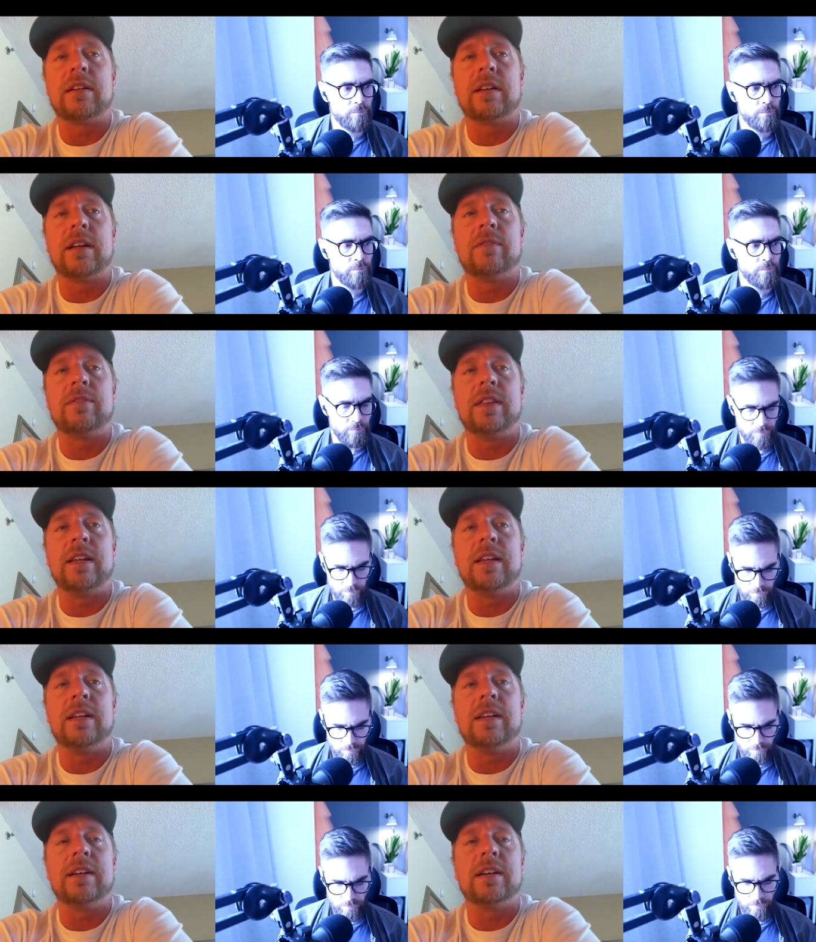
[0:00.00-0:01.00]
Speaker 1: if
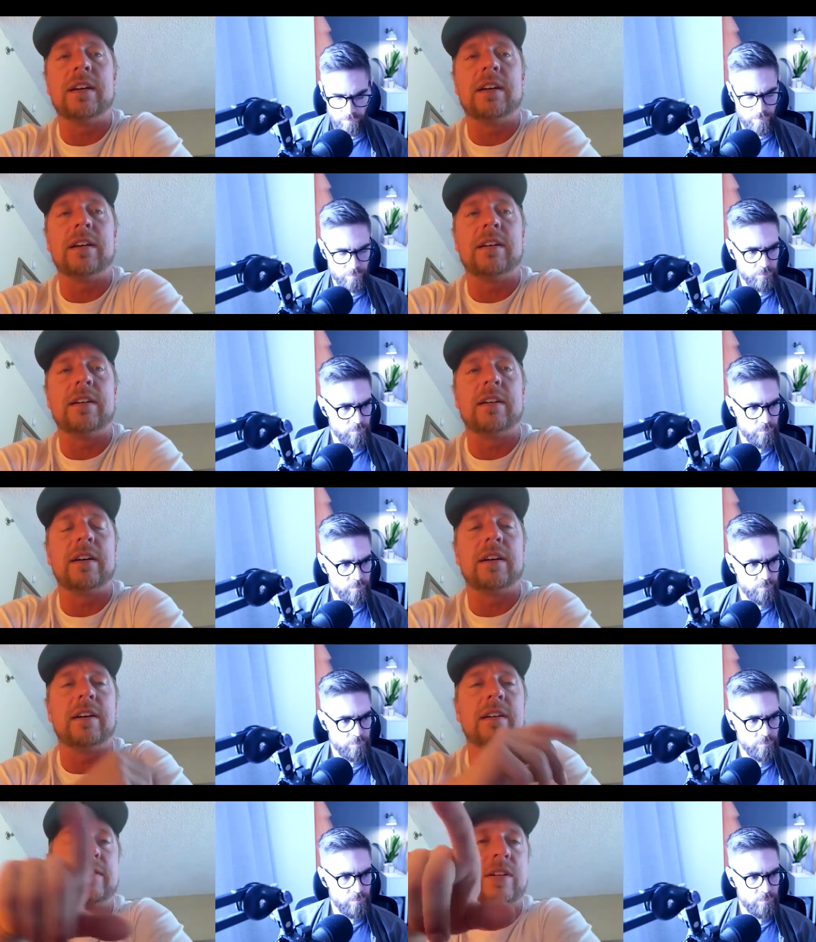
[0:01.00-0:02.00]
the
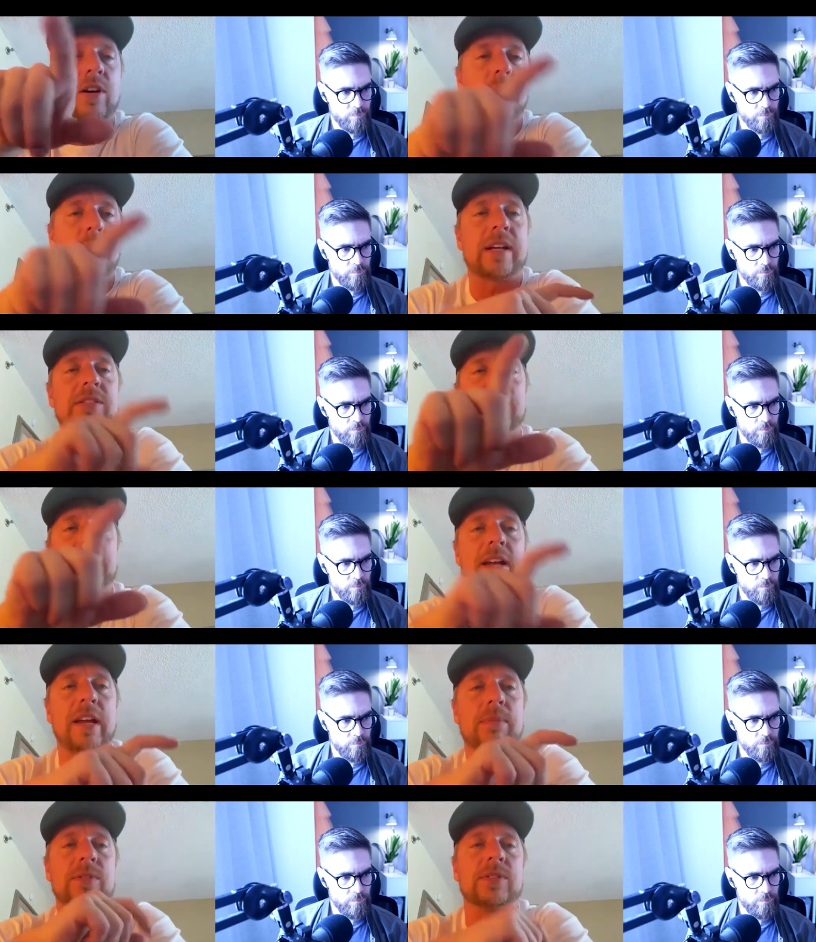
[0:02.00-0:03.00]
uh, coaxial
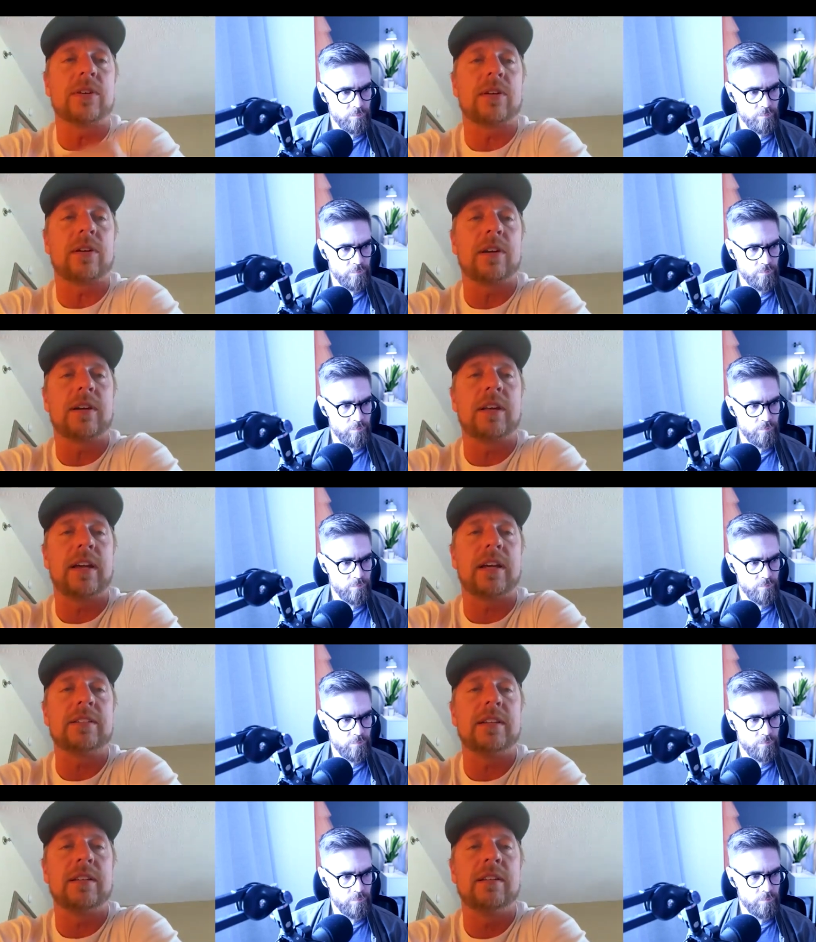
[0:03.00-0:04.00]
cables are, are
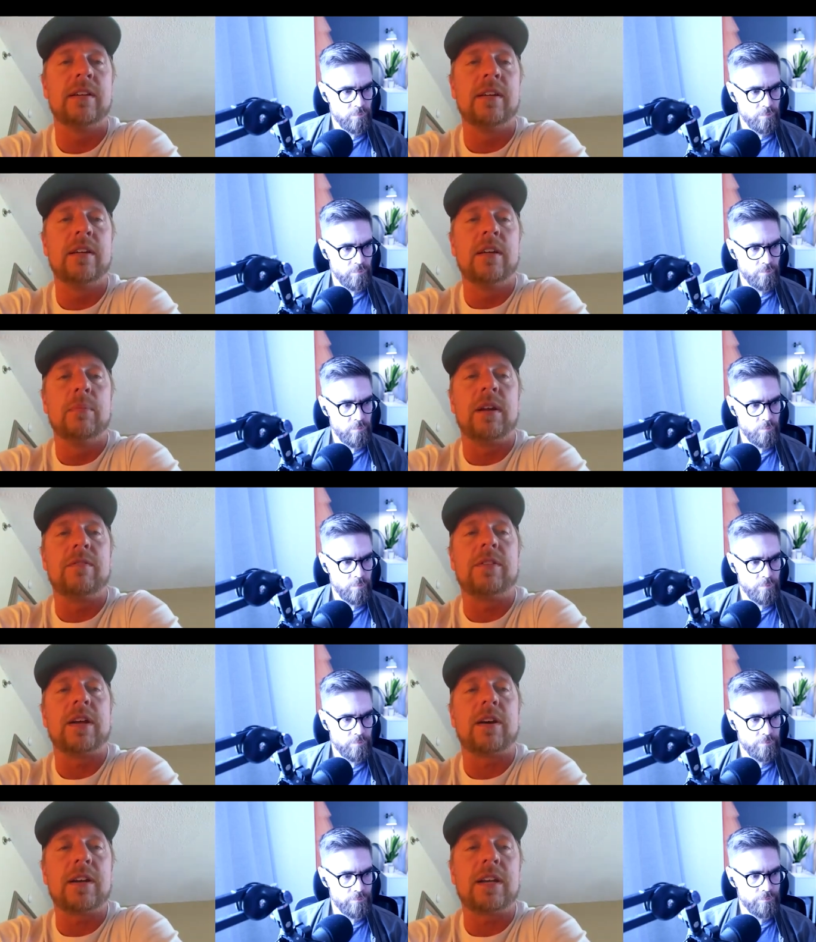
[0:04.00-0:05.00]
connected. But
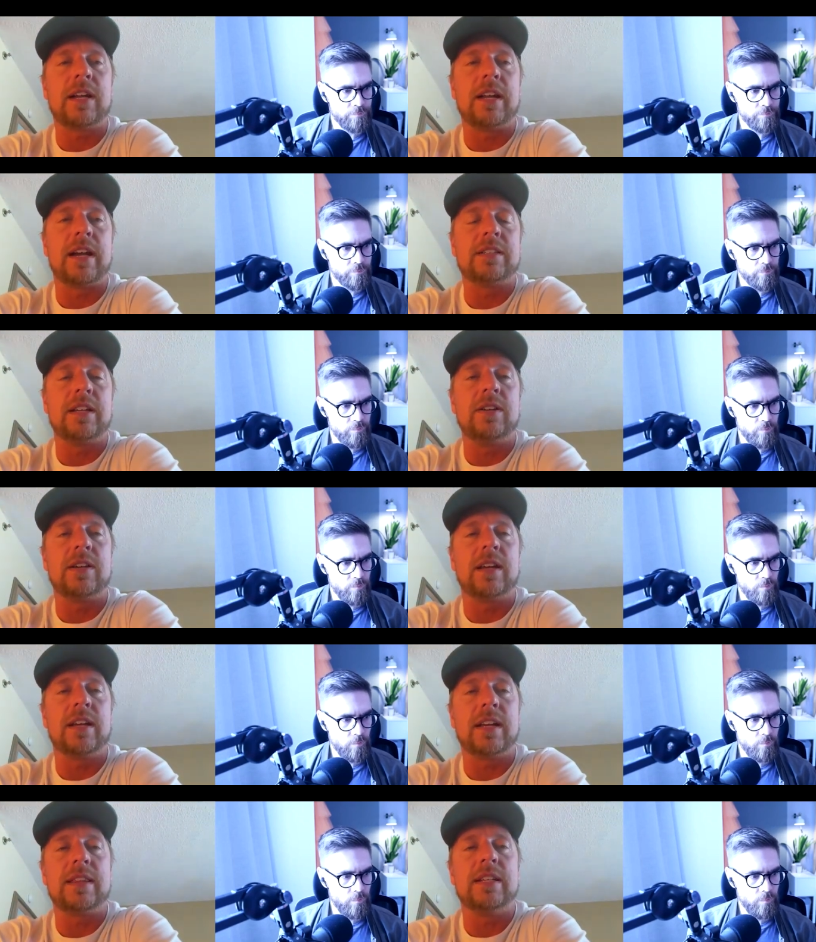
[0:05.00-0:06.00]
if they are connected, you
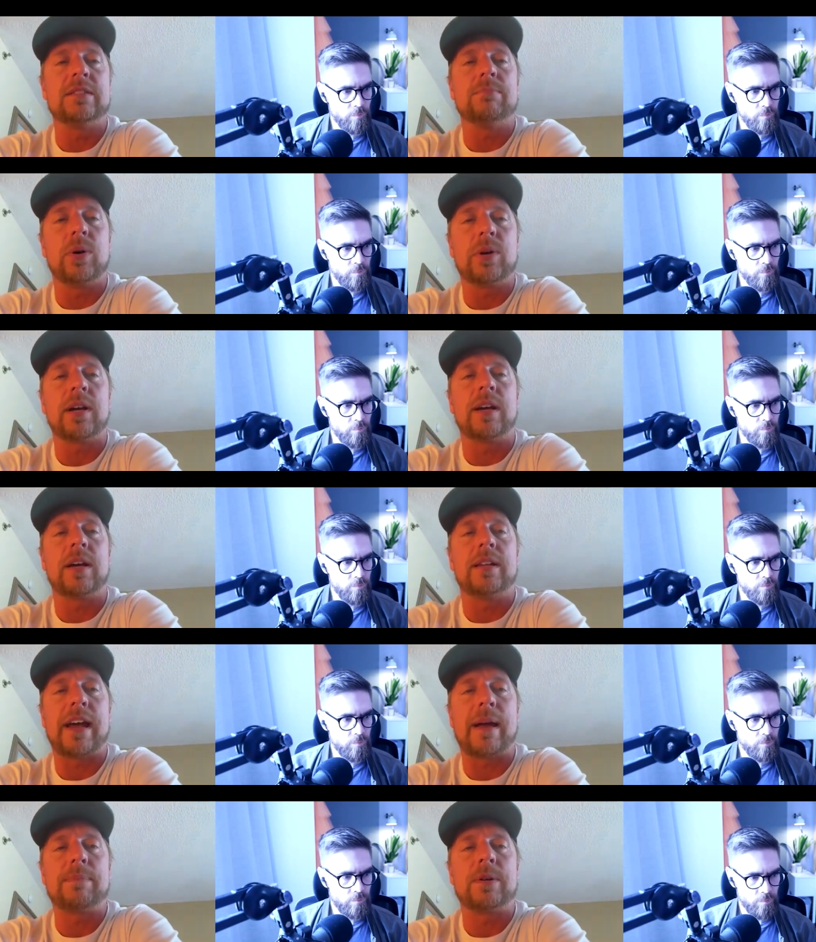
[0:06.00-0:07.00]
can get these MOCA
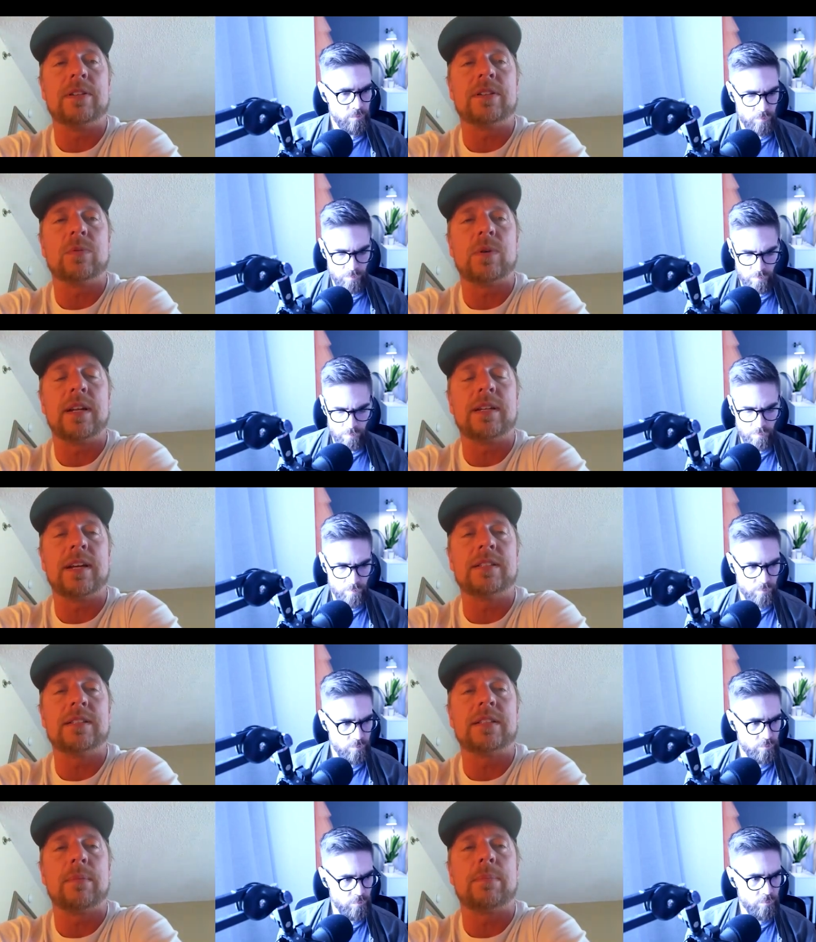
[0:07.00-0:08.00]
adapters. And what it does is it